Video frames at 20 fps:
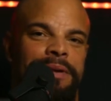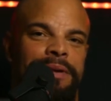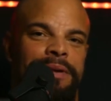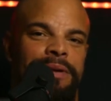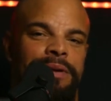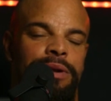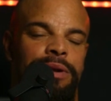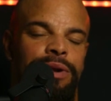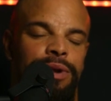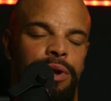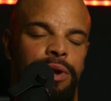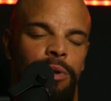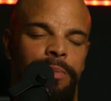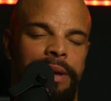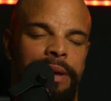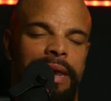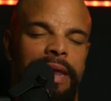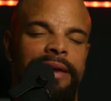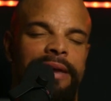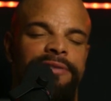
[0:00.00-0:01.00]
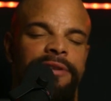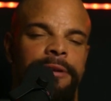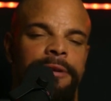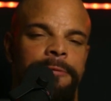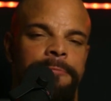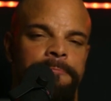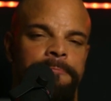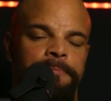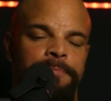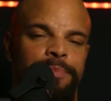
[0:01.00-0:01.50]
you don't be lazy,
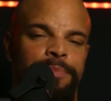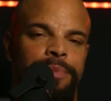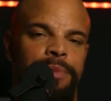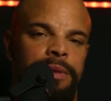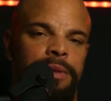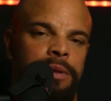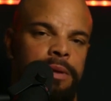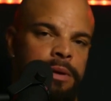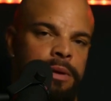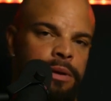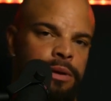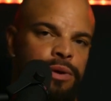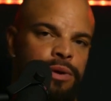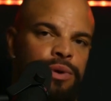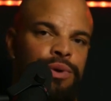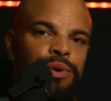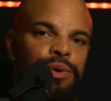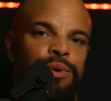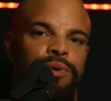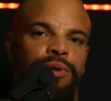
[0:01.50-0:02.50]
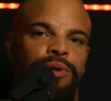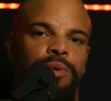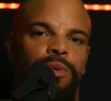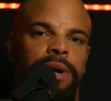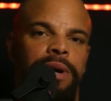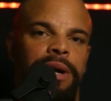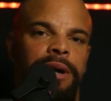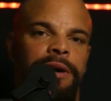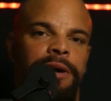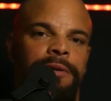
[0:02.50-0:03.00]
do the
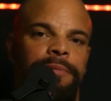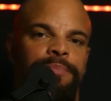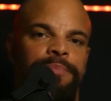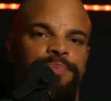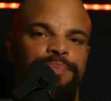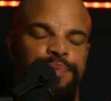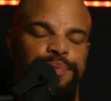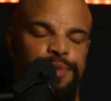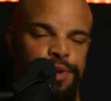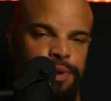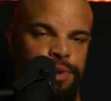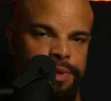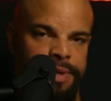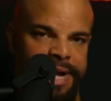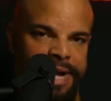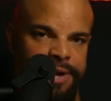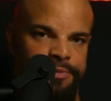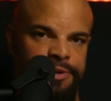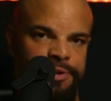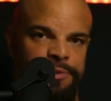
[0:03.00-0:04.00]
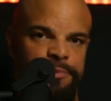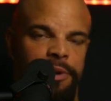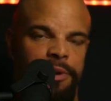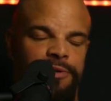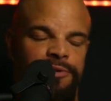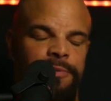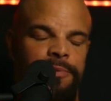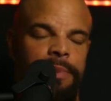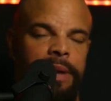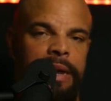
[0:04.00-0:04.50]
work, take
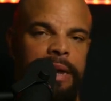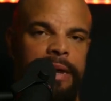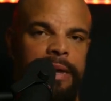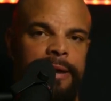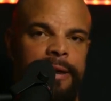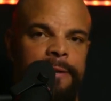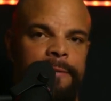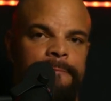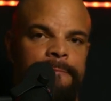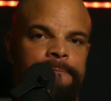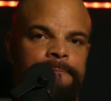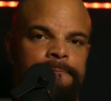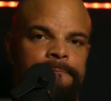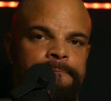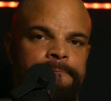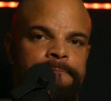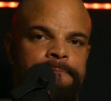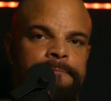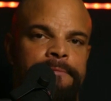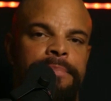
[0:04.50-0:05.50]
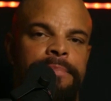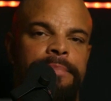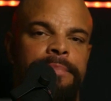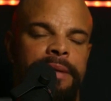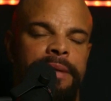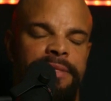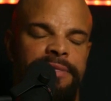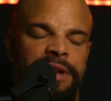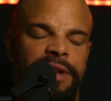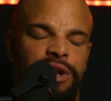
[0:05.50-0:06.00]
responsibility,
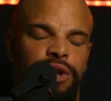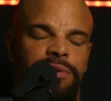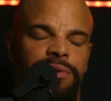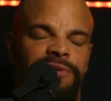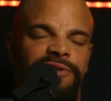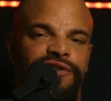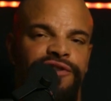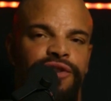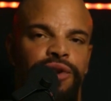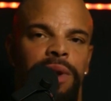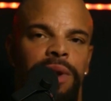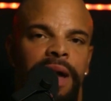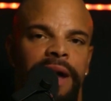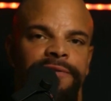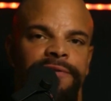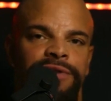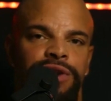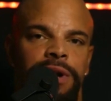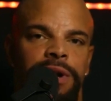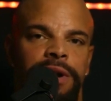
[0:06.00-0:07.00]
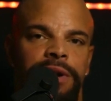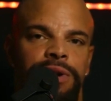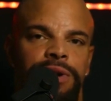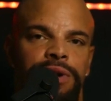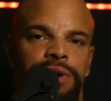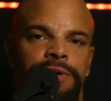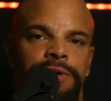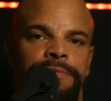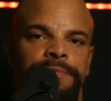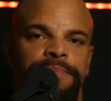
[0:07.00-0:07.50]
then you'll see your life
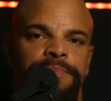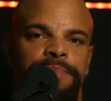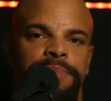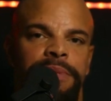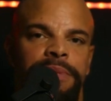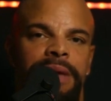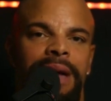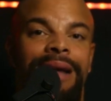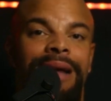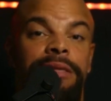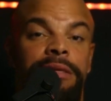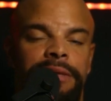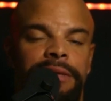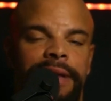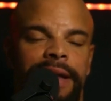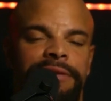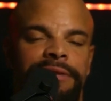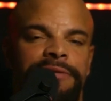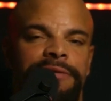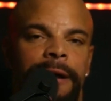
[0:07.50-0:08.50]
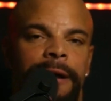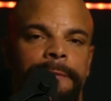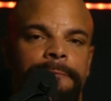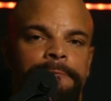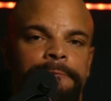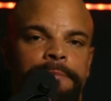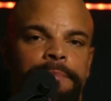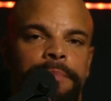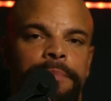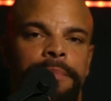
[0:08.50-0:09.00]
change. Until next
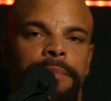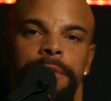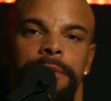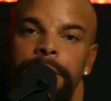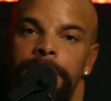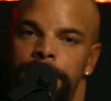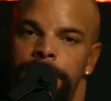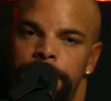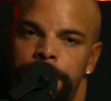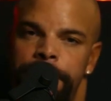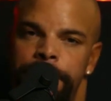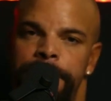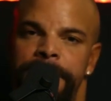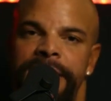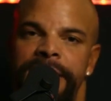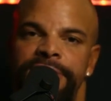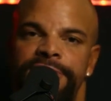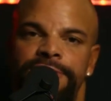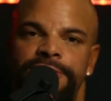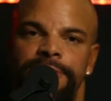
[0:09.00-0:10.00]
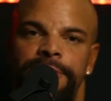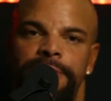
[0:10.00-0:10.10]
time, peace.